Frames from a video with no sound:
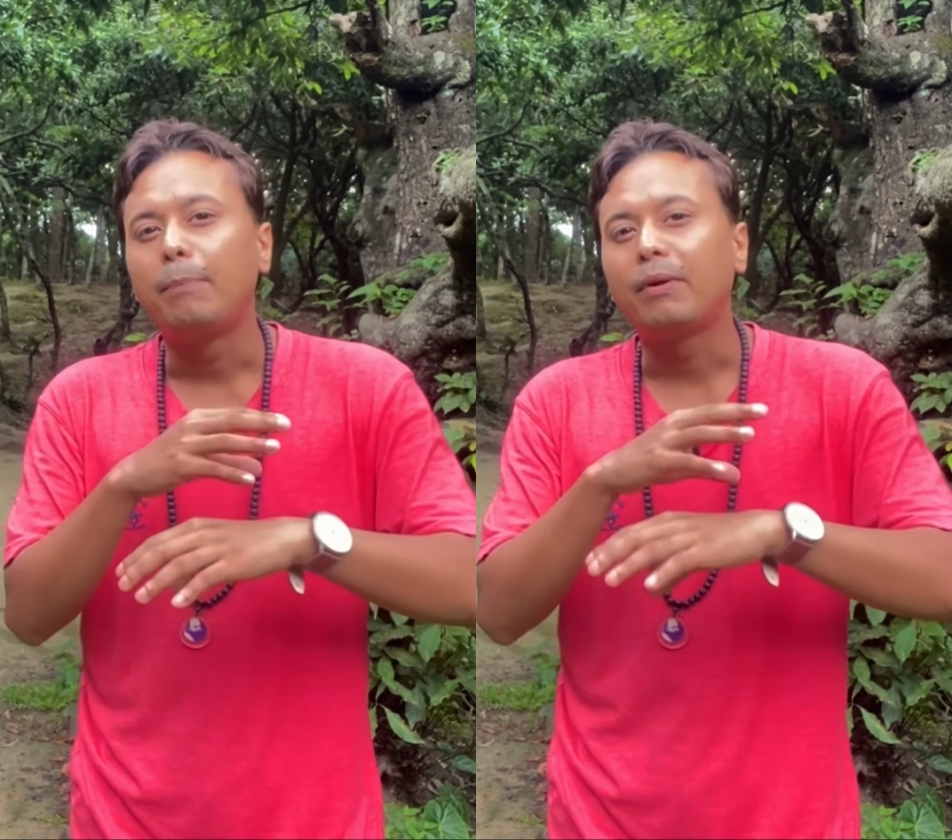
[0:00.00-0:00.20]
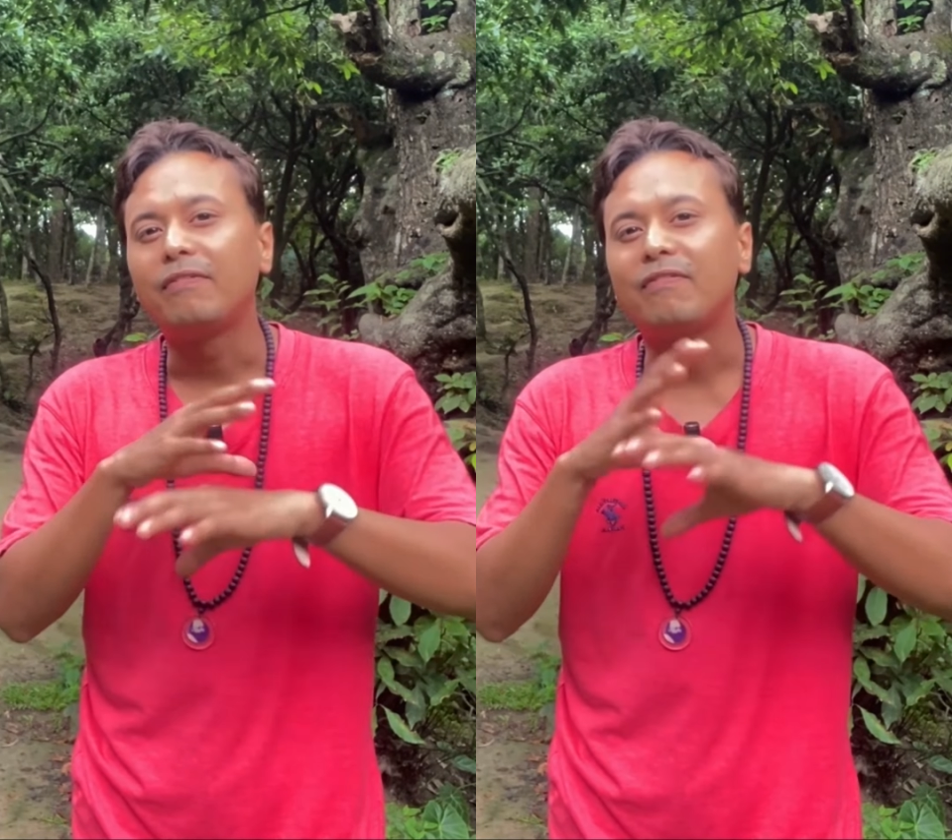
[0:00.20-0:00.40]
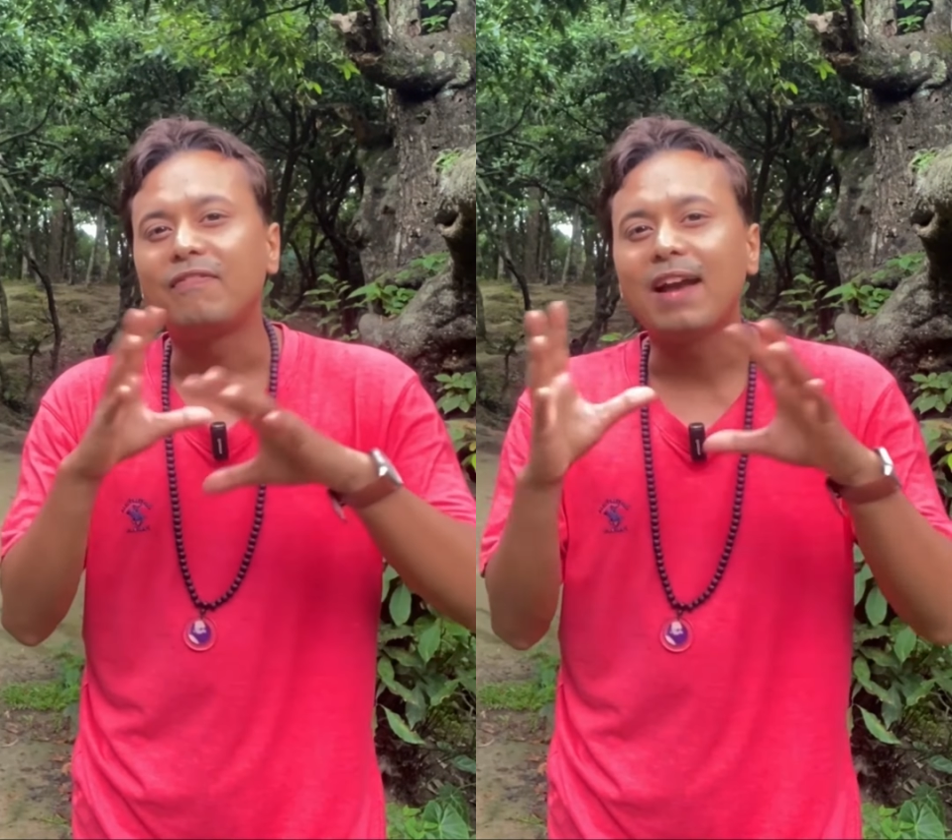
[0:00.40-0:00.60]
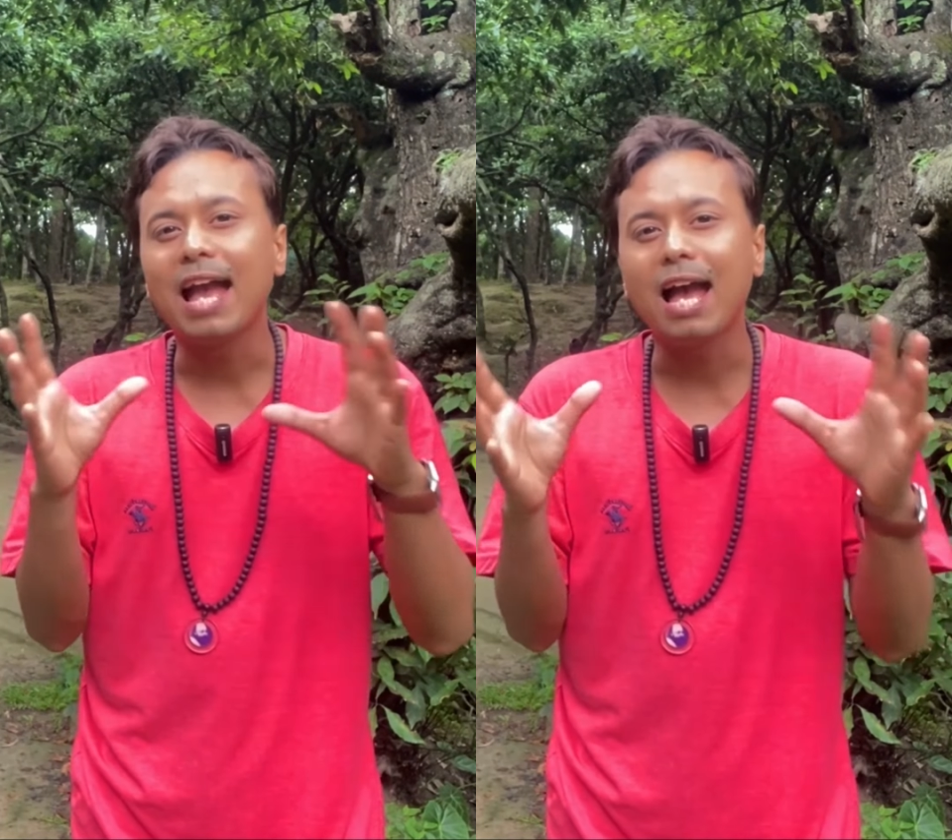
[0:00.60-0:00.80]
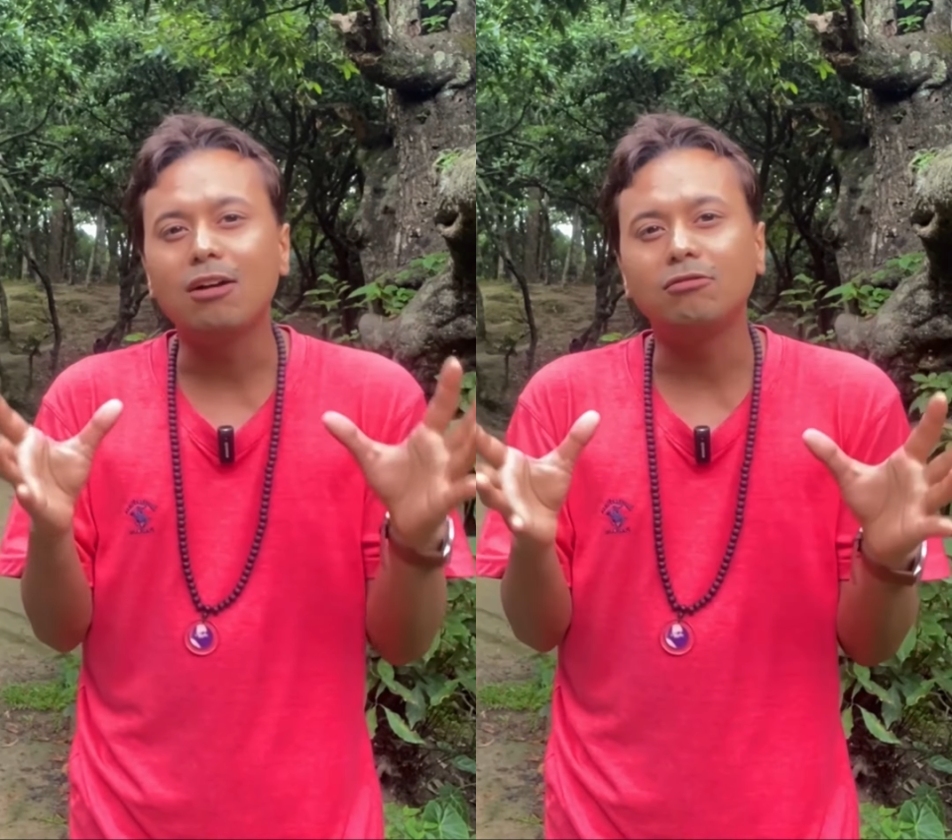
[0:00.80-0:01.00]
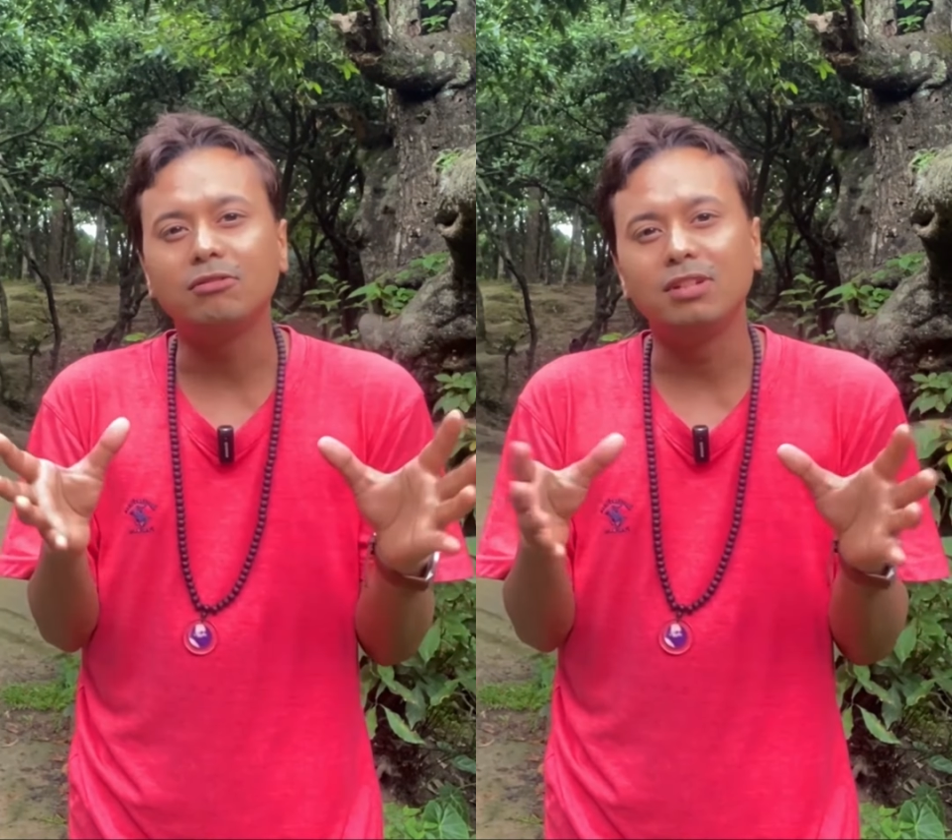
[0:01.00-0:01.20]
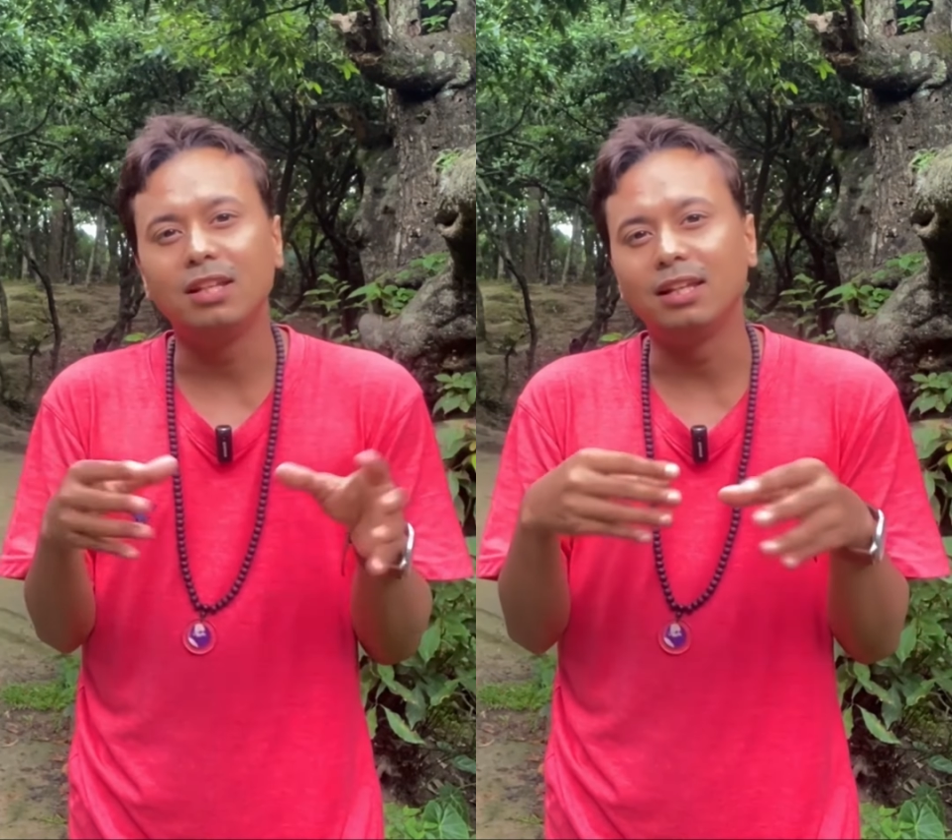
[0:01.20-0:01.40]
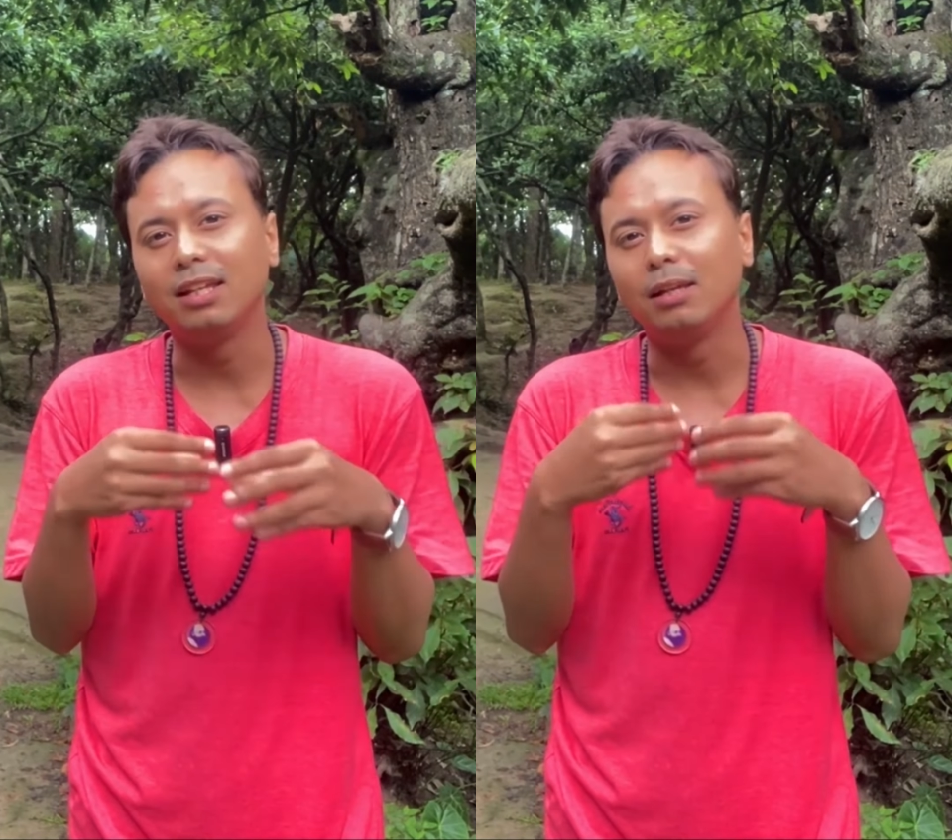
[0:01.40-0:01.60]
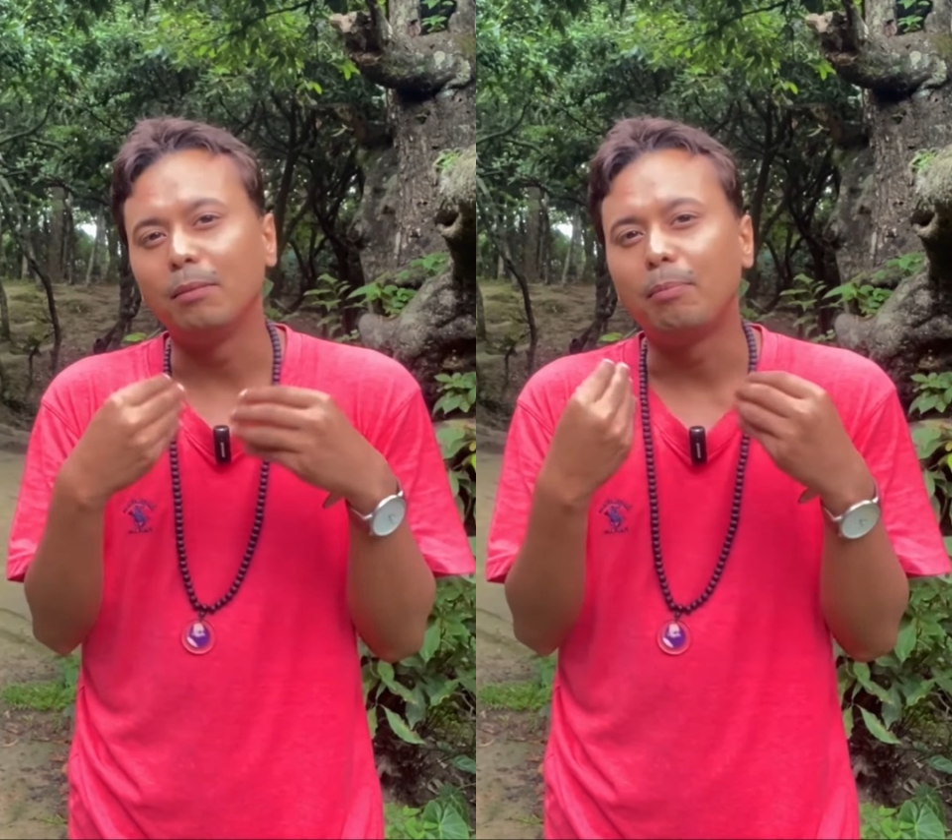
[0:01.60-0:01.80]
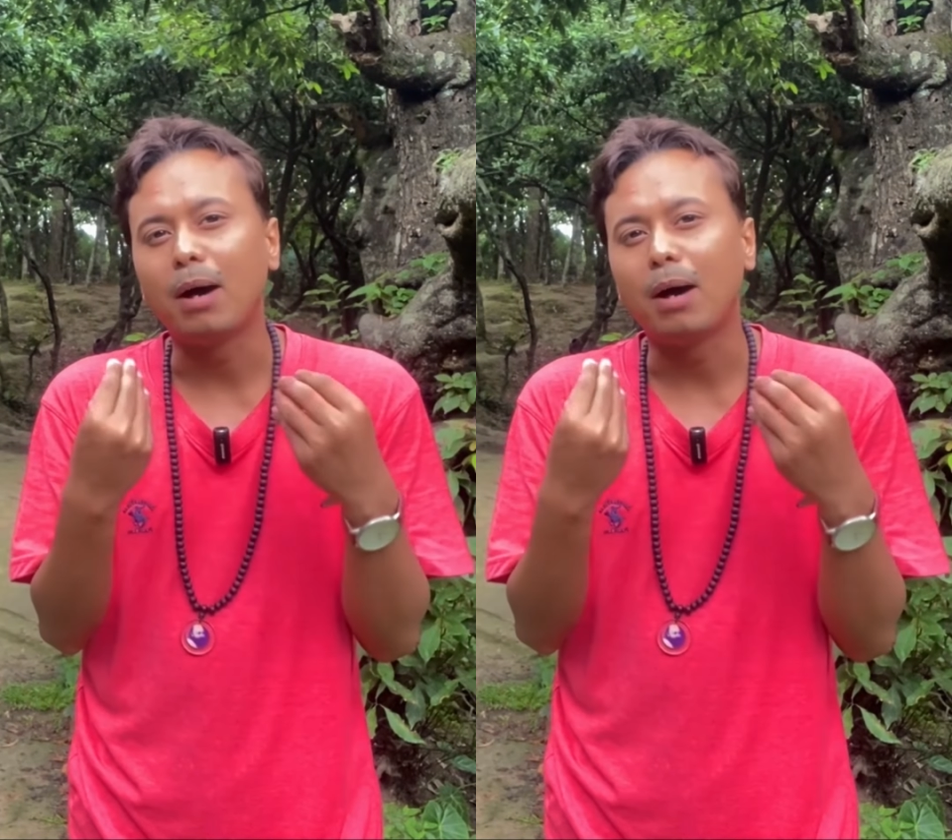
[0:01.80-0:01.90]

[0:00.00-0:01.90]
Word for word: profoundly